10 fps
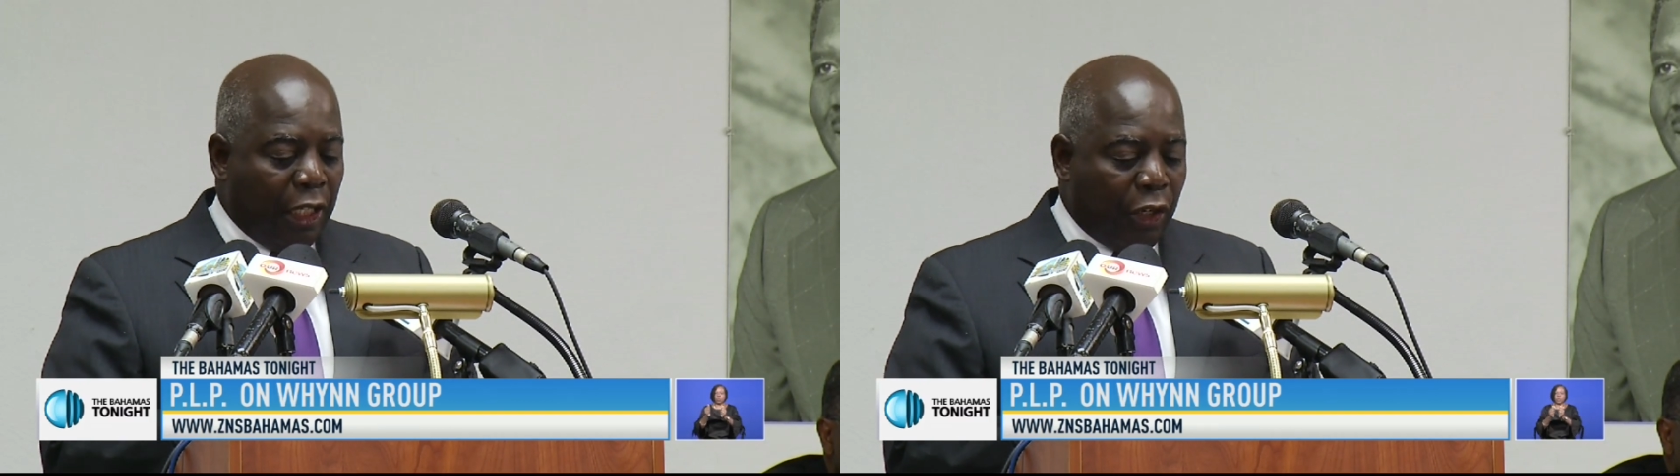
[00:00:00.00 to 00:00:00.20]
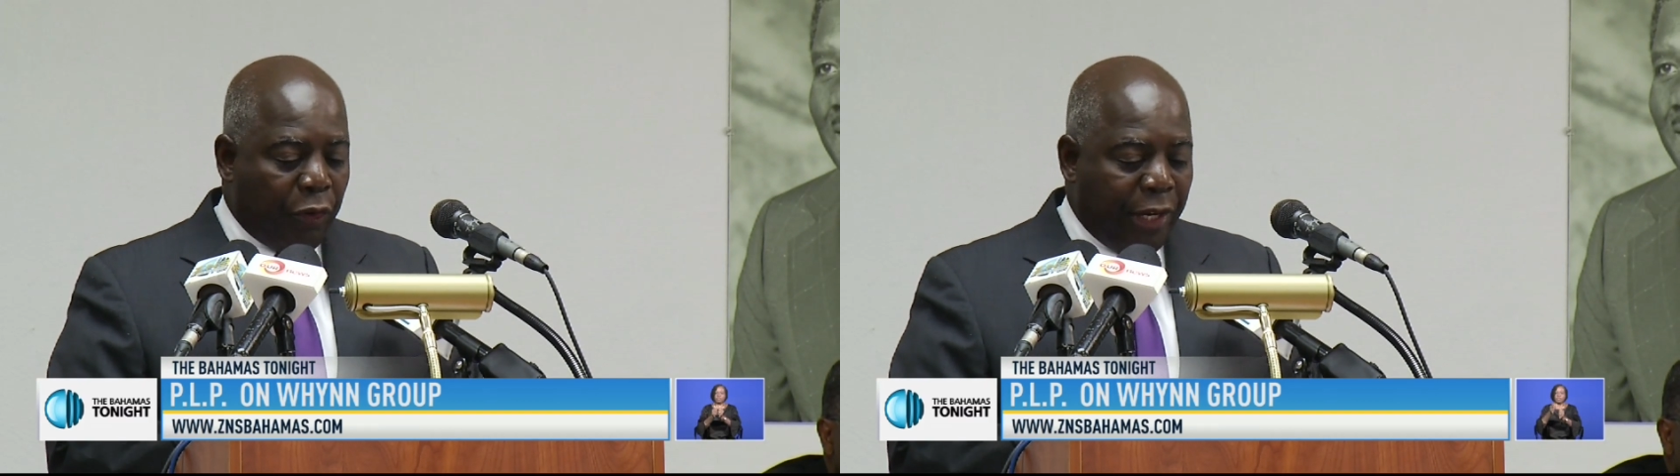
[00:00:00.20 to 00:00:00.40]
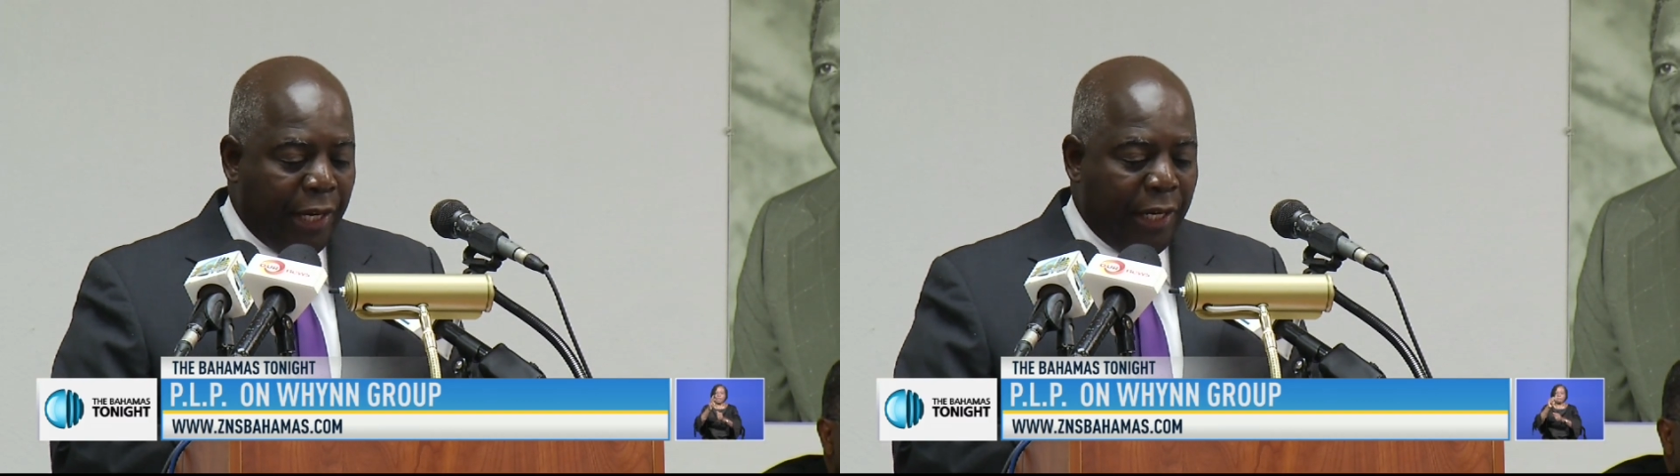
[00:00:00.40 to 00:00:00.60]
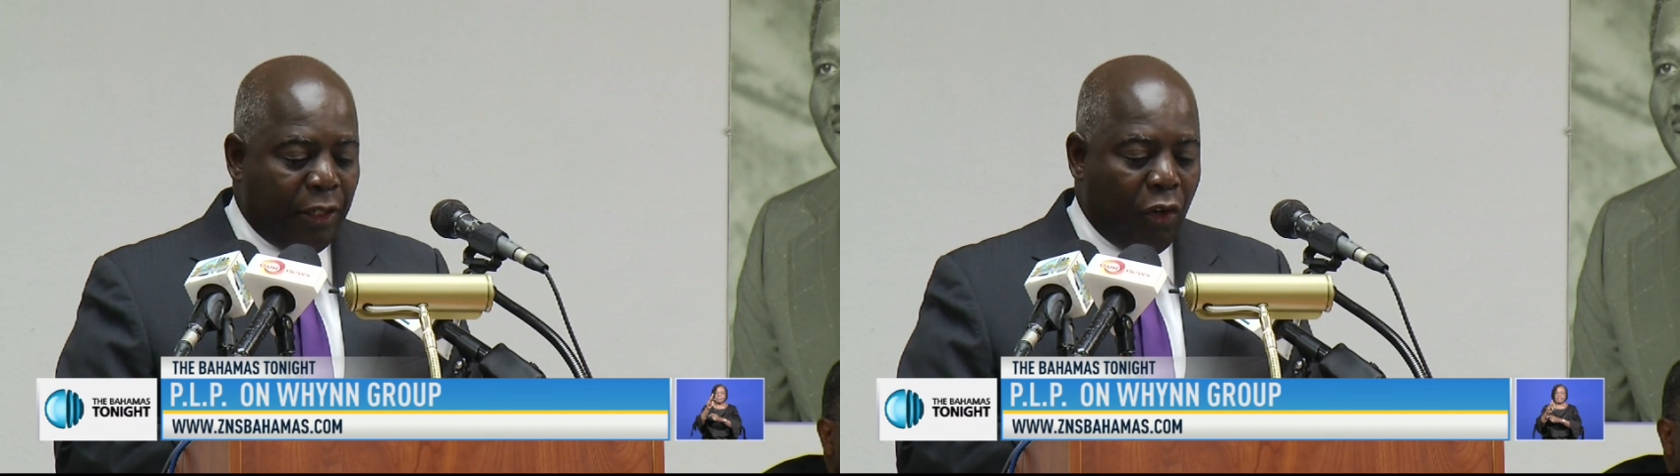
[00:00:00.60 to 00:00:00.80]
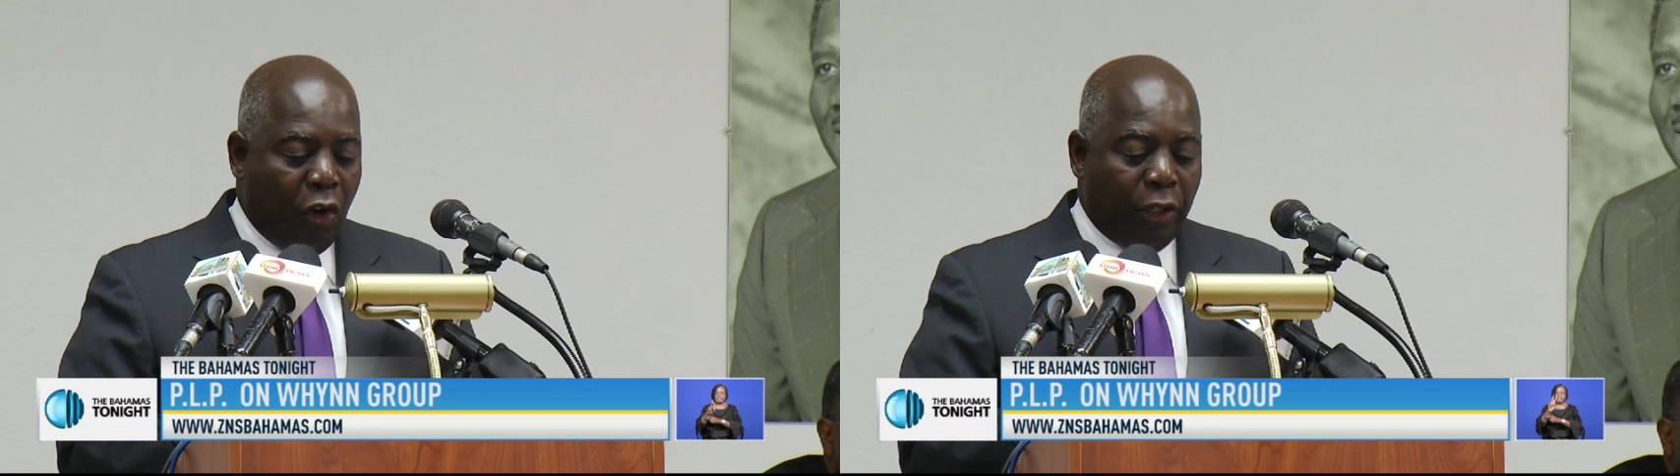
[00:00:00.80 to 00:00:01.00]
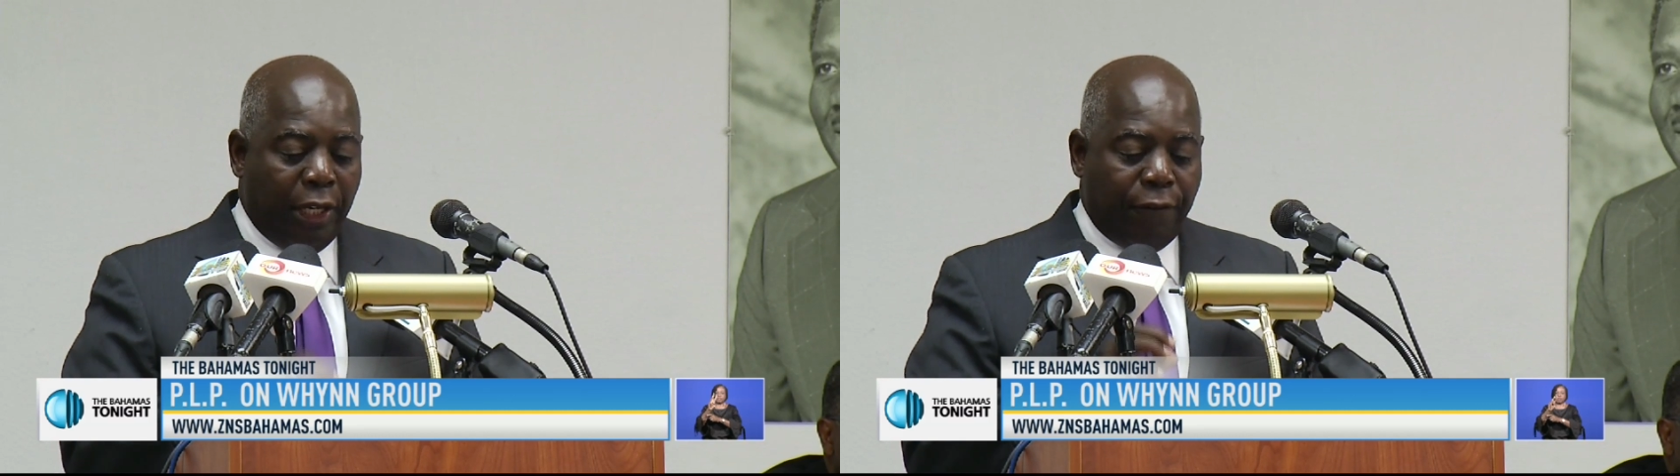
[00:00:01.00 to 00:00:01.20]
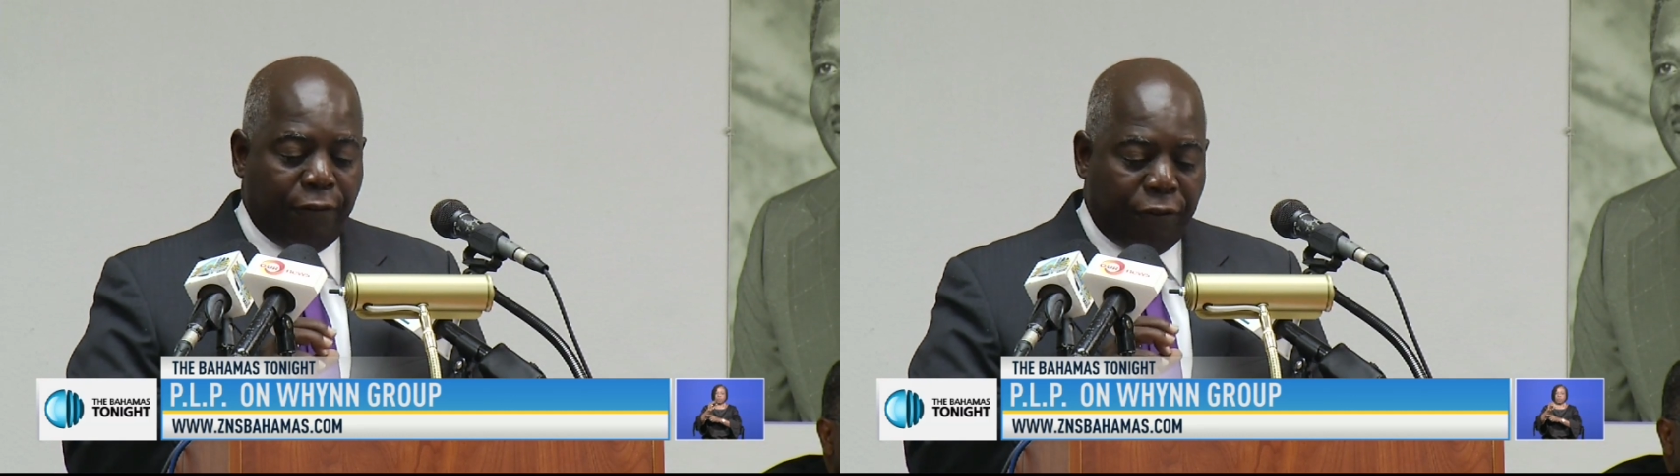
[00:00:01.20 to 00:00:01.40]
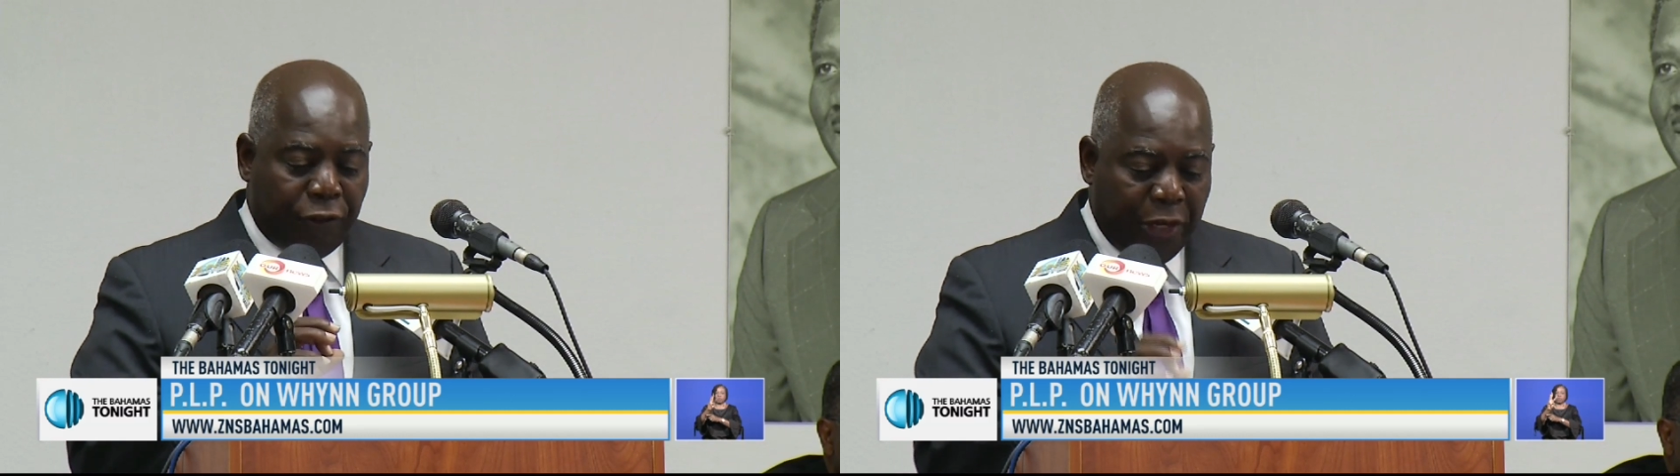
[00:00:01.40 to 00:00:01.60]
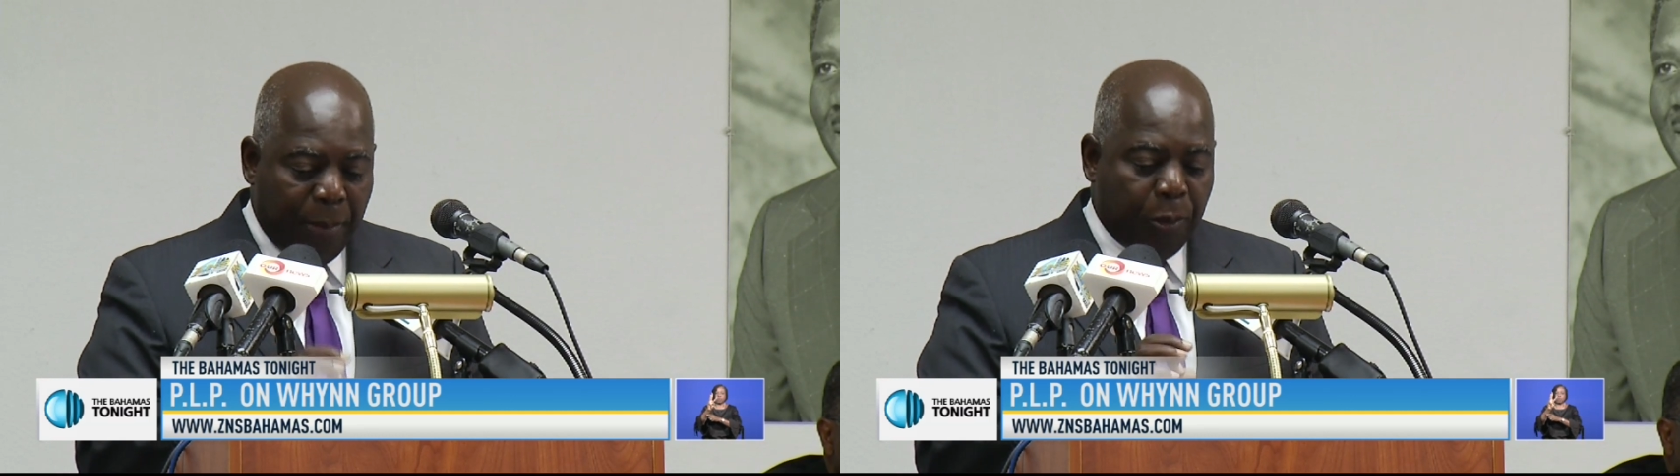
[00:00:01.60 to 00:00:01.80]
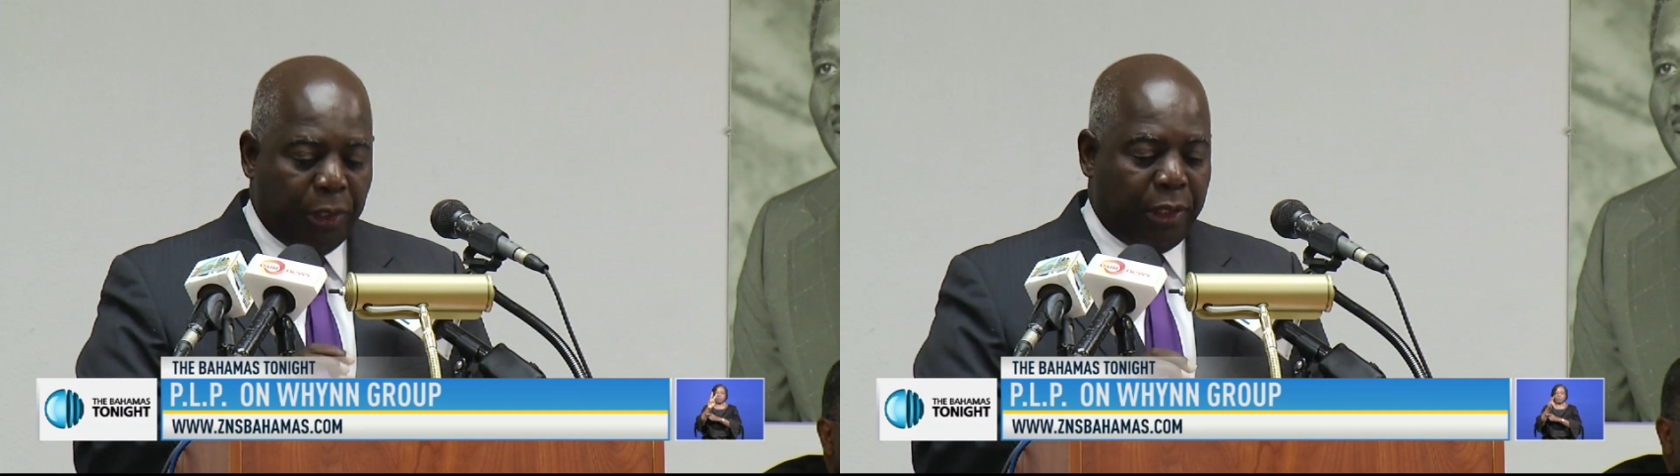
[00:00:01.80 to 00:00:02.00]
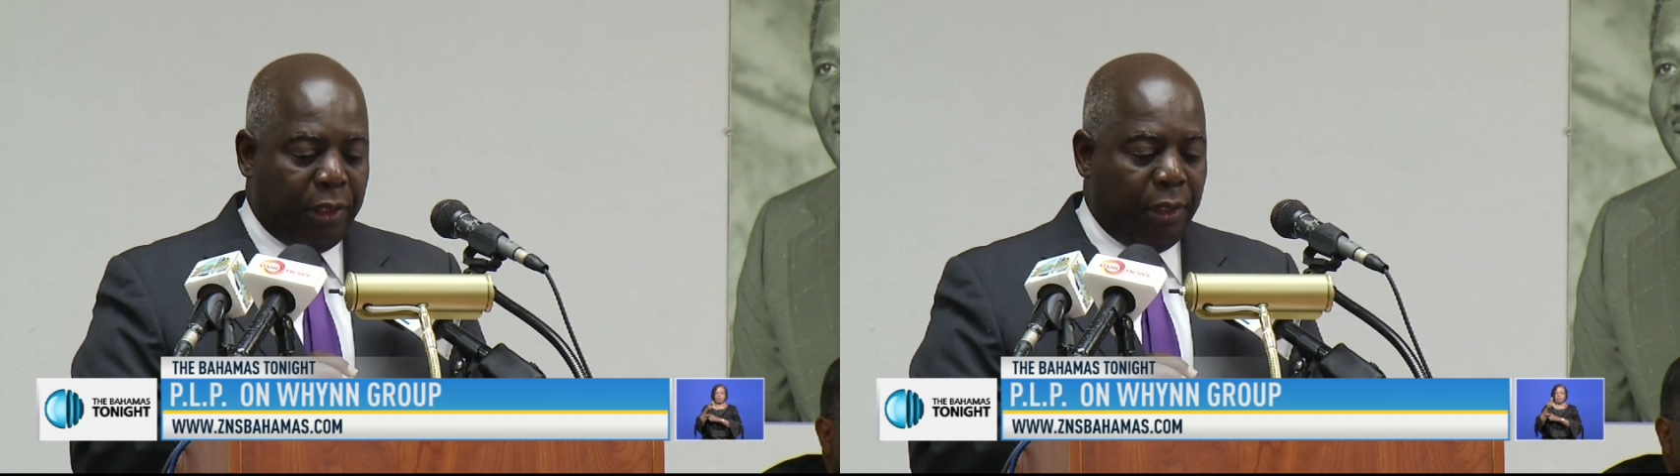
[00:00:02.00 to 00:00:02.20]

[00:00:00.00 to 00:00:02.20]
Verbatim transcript: agreed on a framework